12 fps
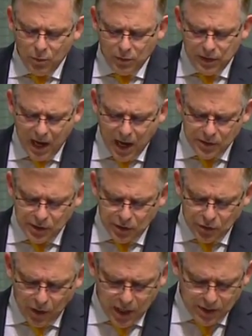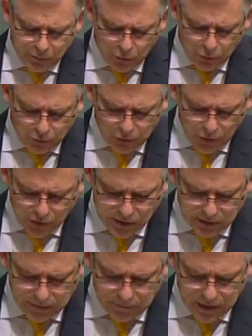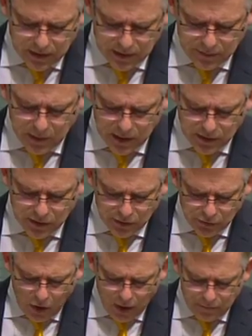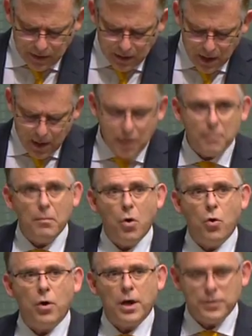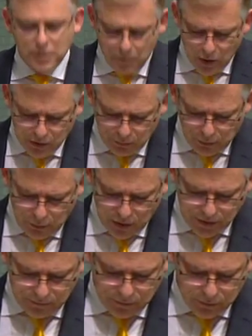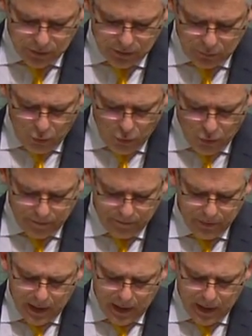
with housing, transport and cost of living expenses driving the most requests for support.